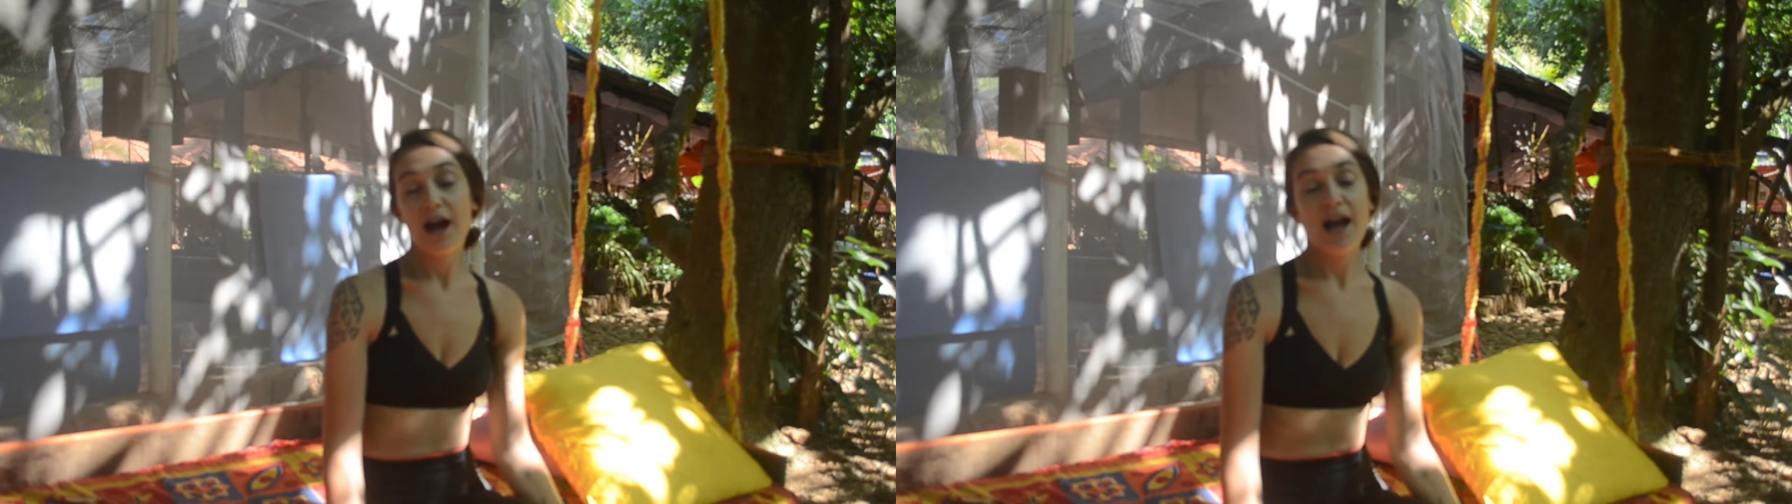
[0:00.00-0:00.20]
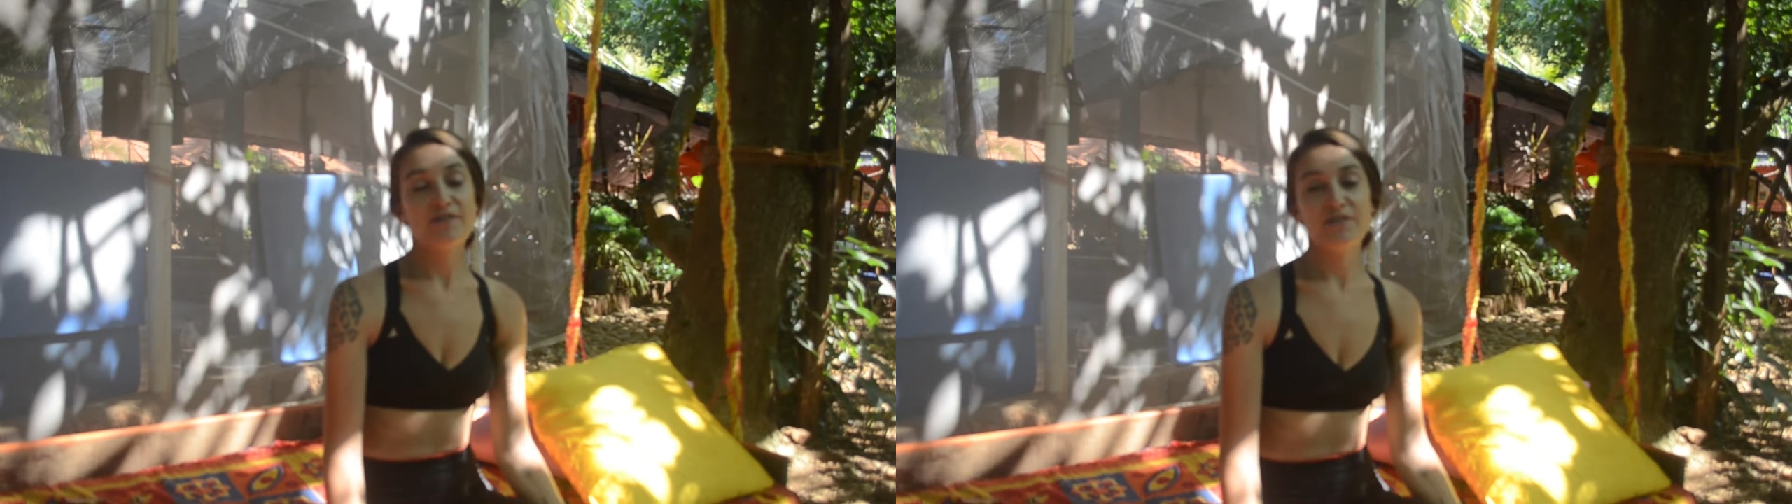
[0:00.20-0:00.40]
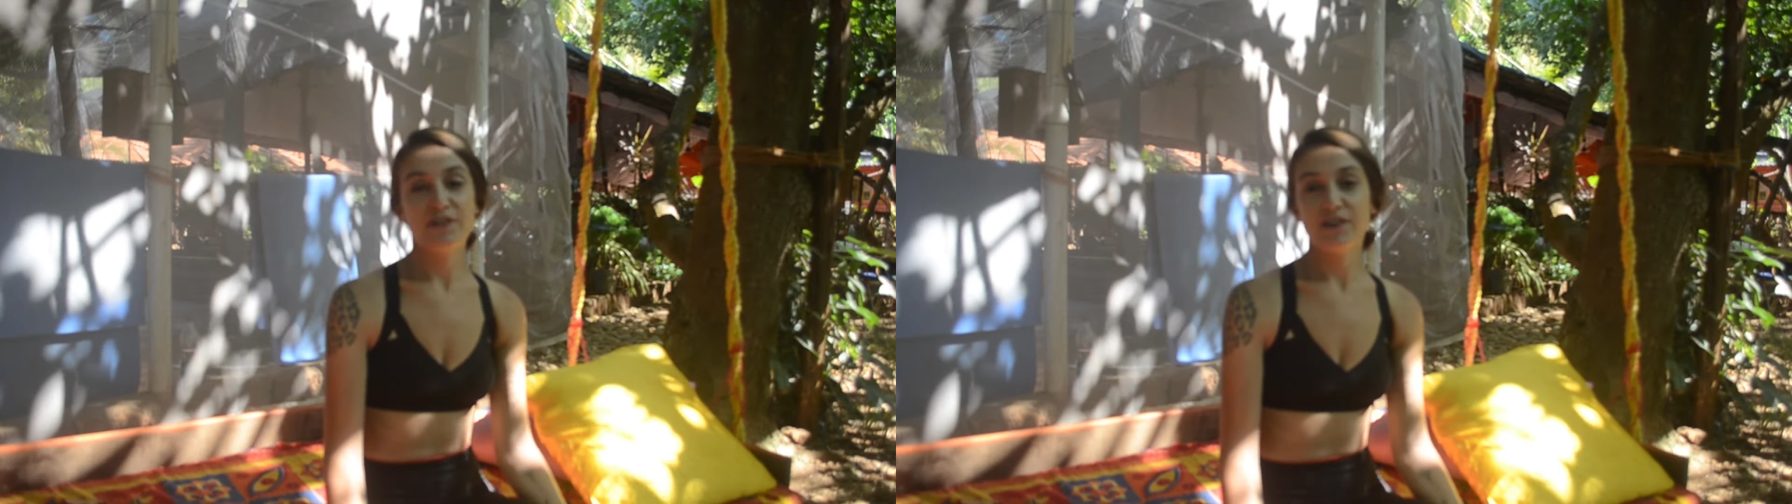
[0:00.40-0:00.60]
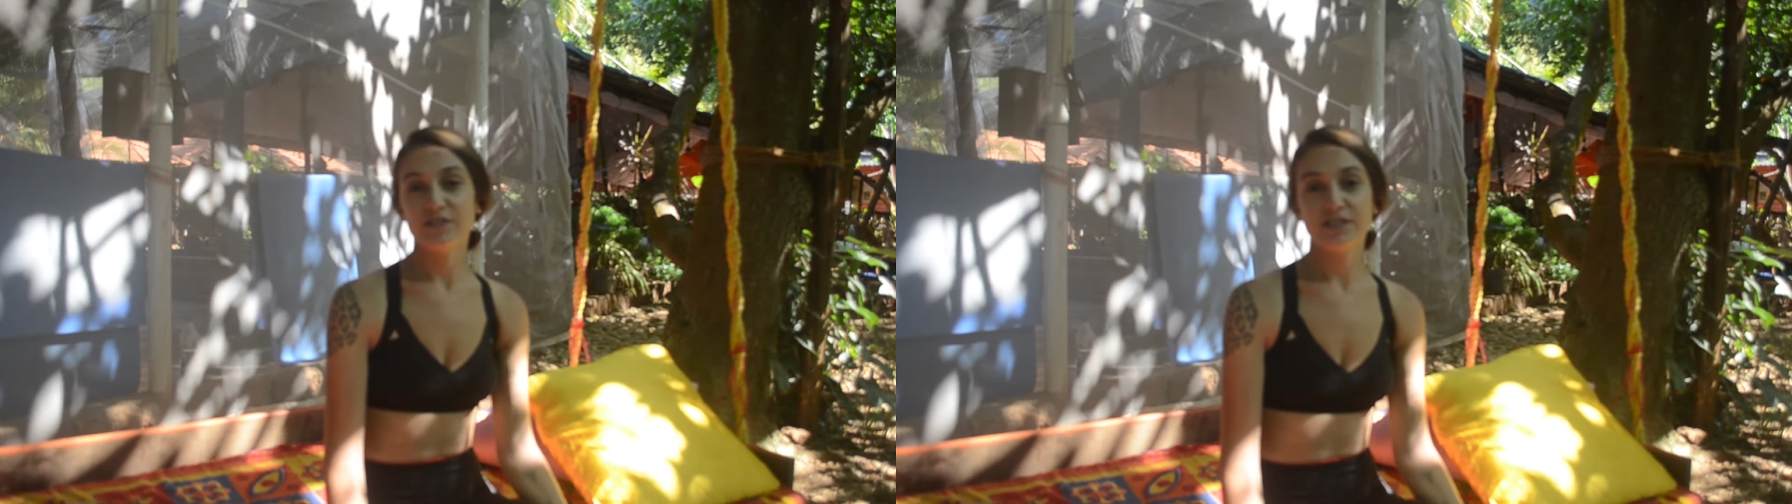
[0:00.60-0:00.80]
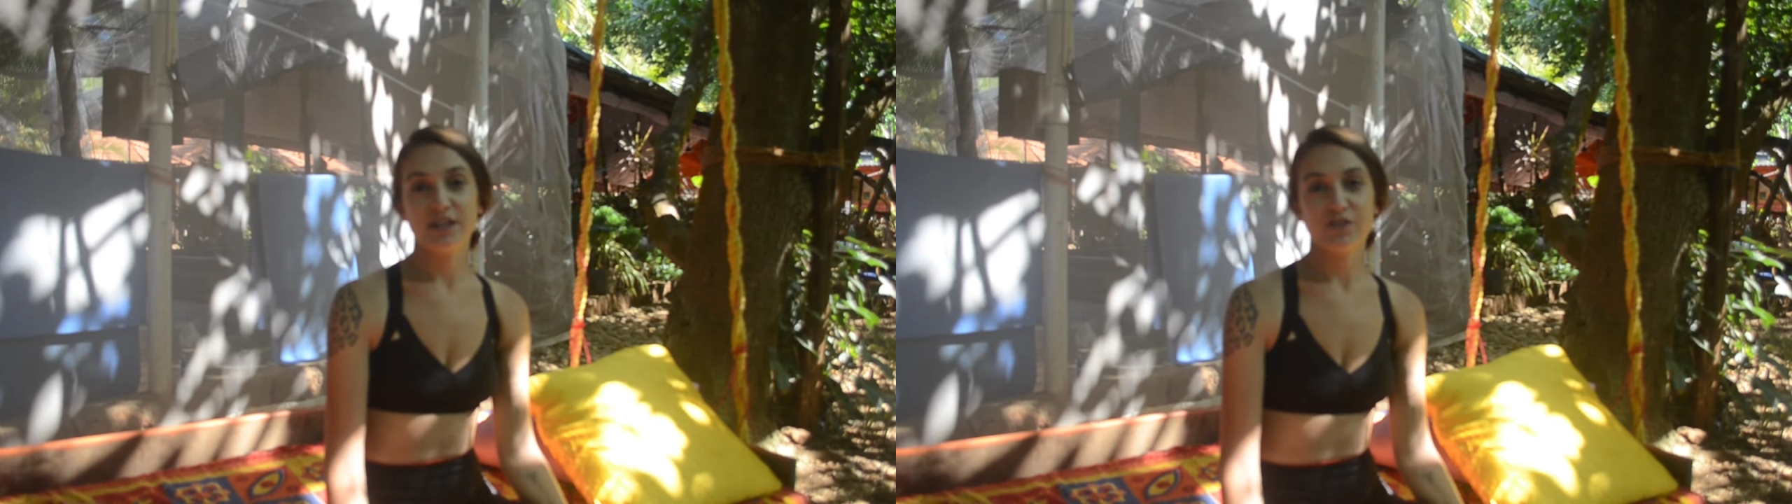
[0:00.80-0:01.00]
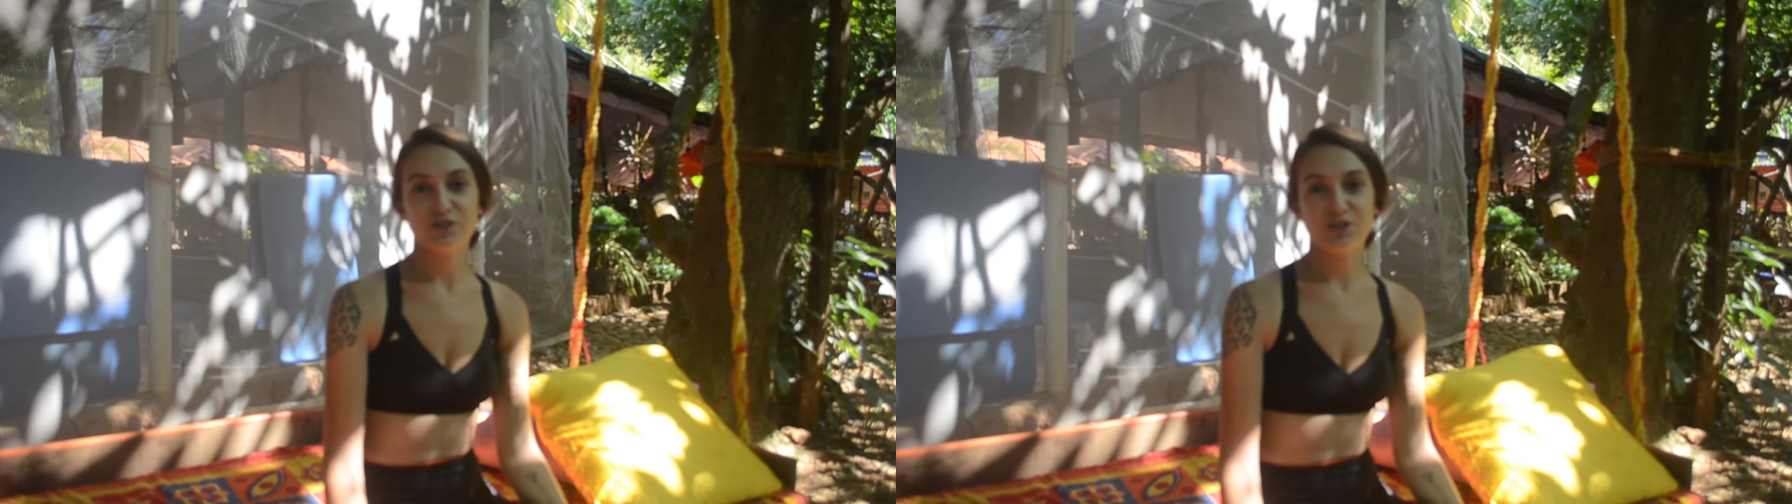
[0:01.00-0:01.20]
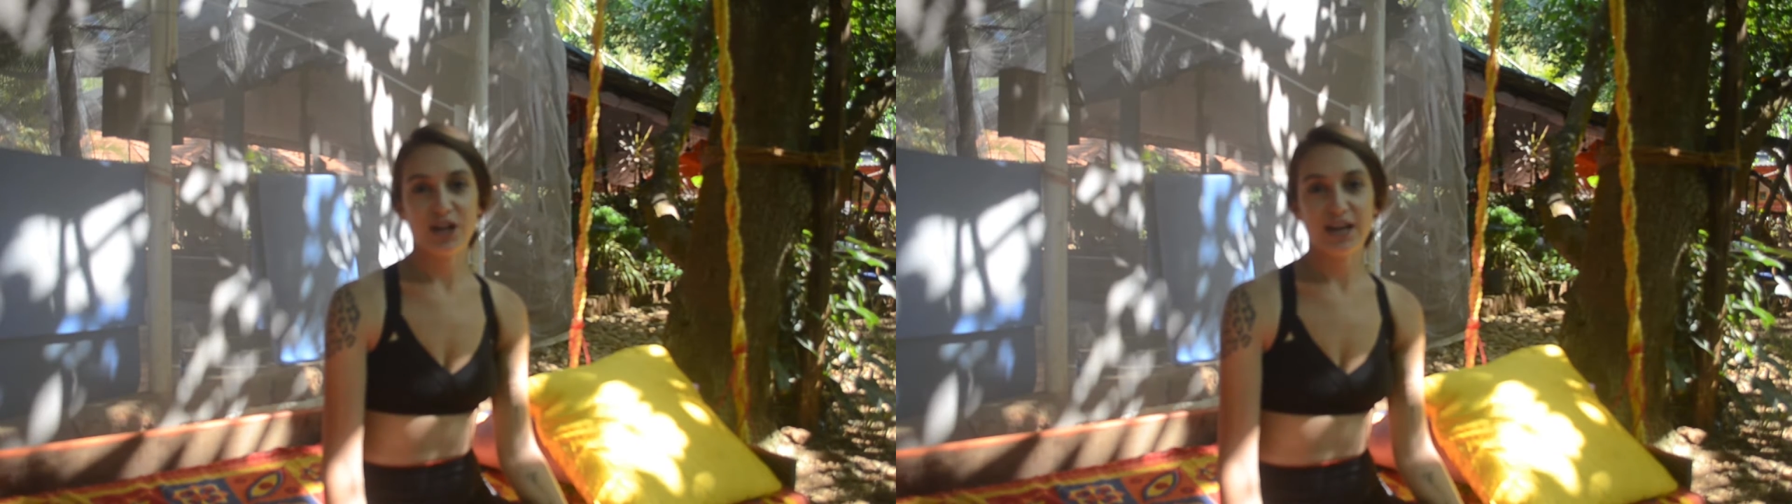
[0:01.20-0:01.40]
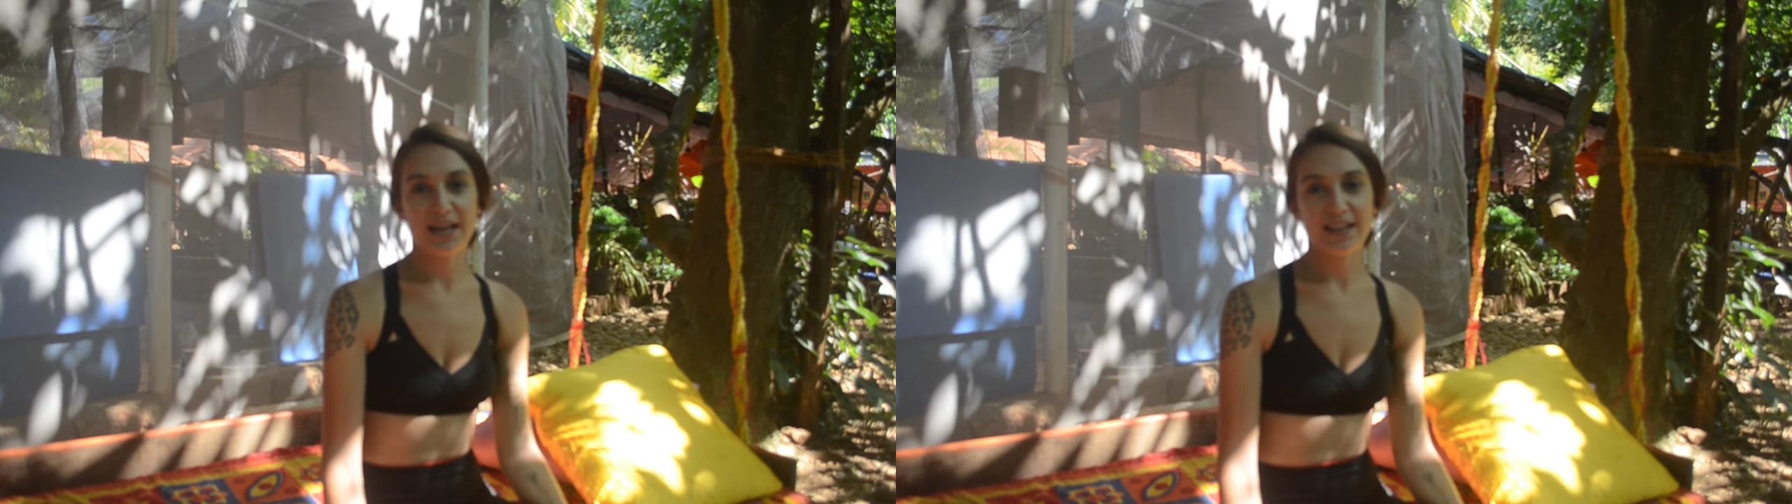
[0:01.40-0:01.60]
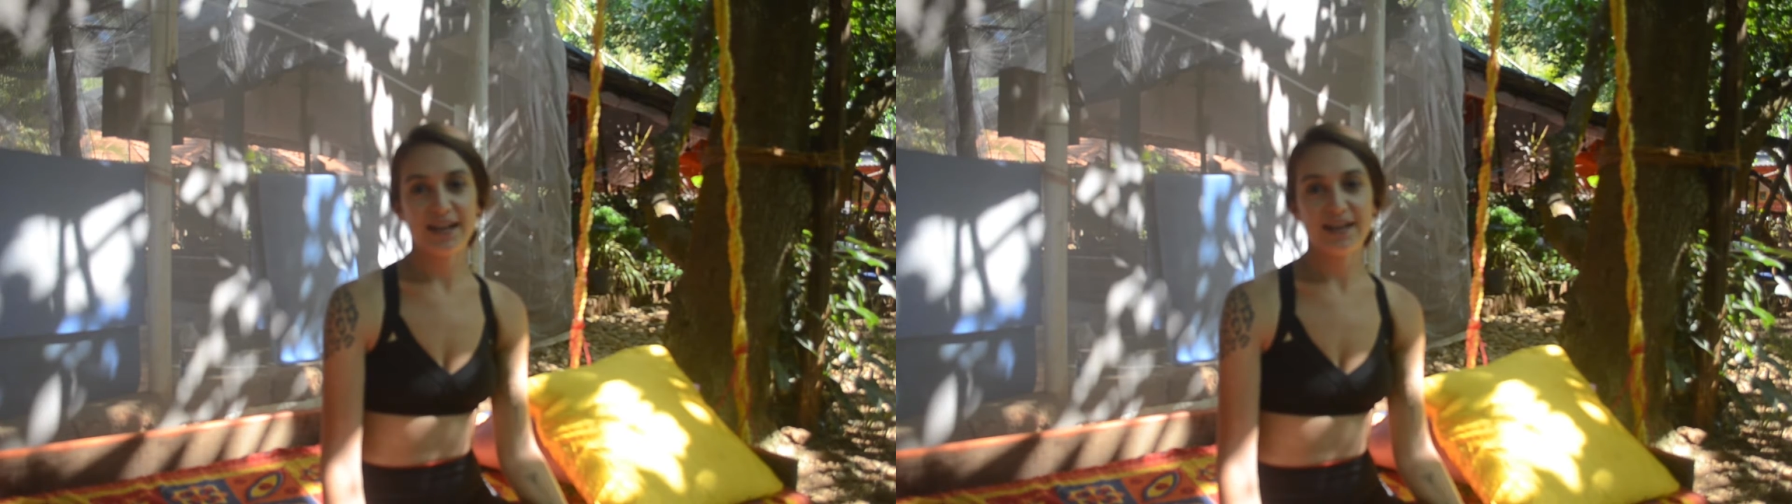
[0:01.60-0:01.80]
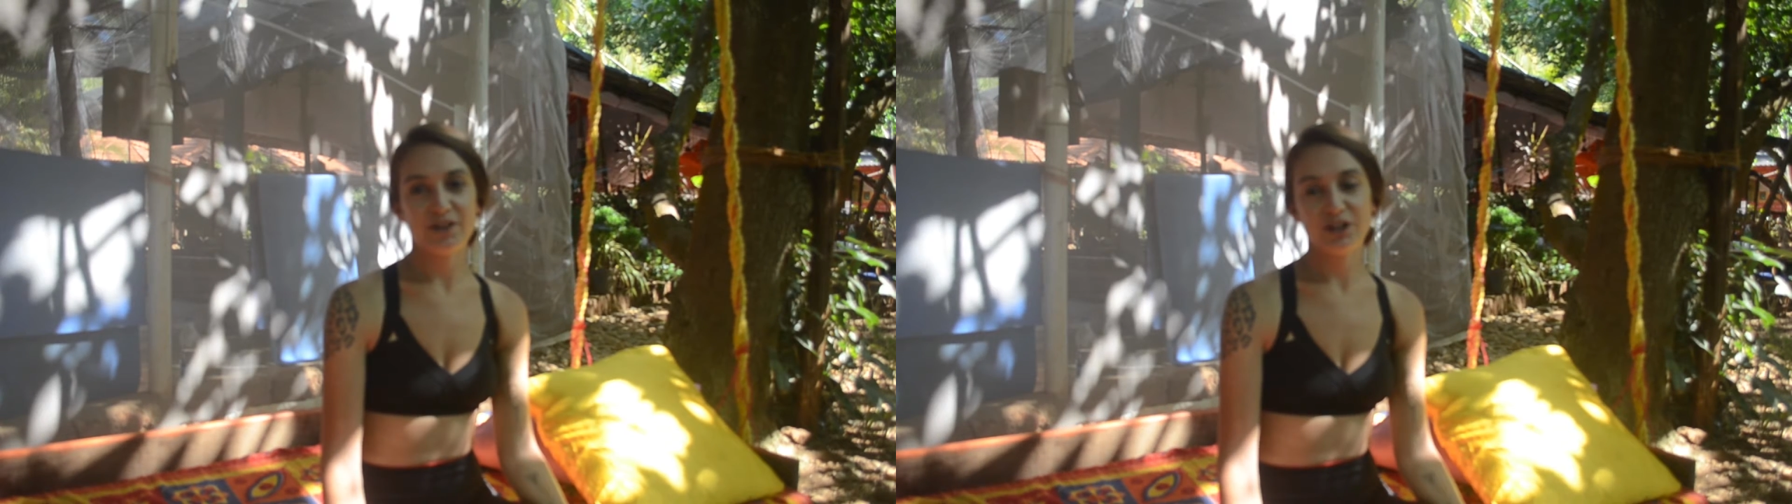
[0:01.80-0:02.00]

haven't found another training that